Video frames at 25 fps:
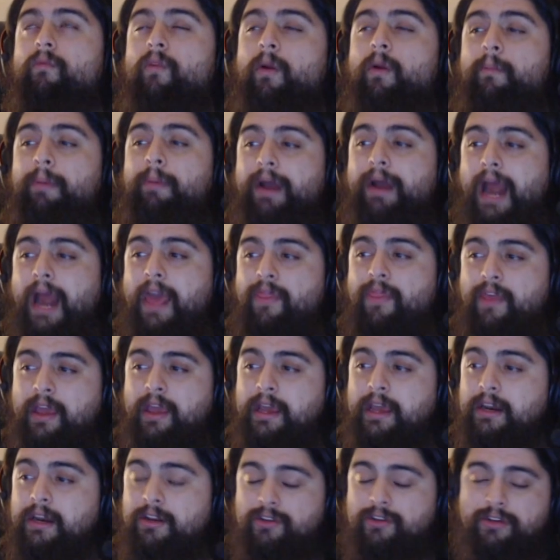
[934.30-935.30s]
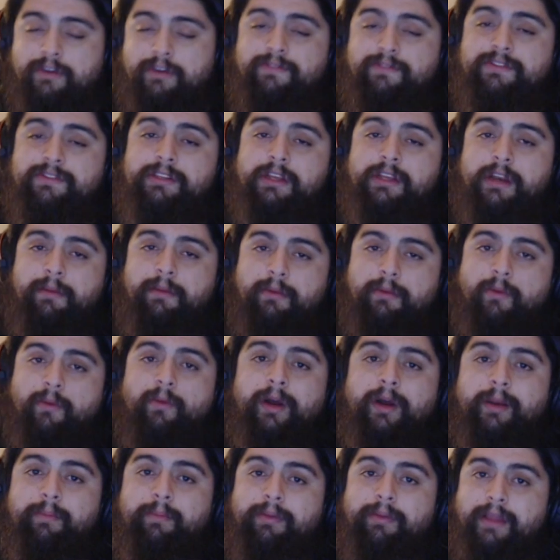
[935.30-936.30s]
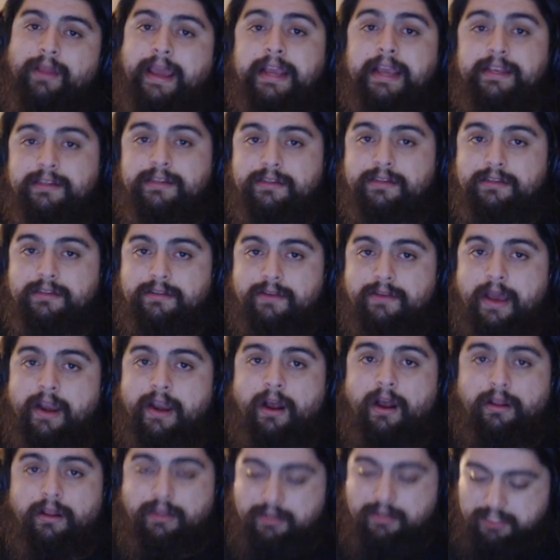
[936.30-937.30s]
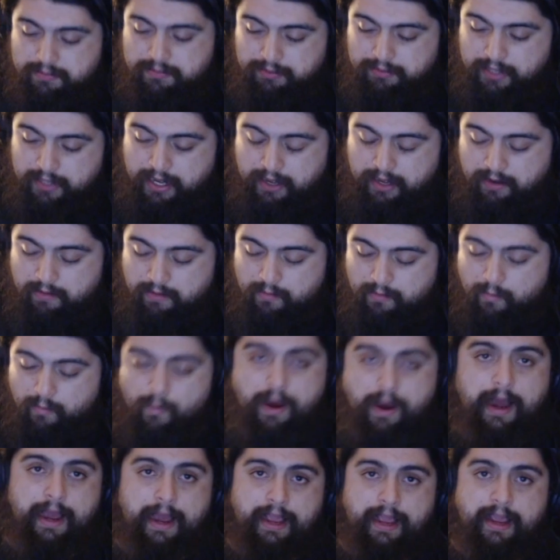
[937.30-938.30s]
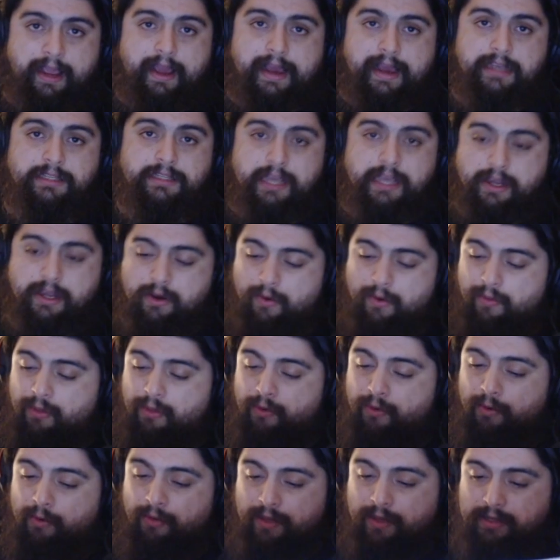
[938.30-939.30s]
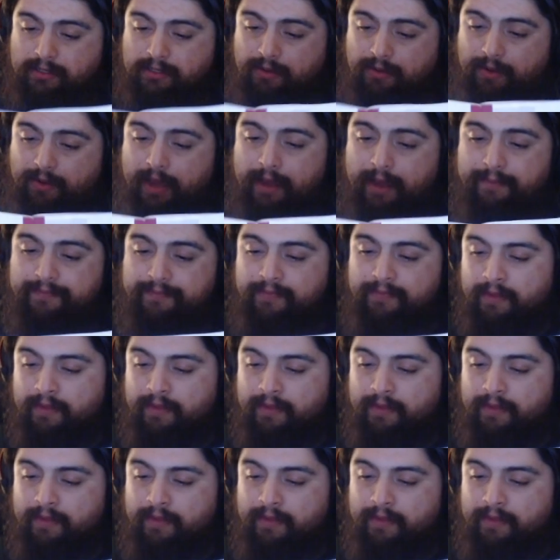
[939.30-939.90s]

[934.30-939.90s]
but I think it deserves the number one place, and I'll explain why as I go through this, okay?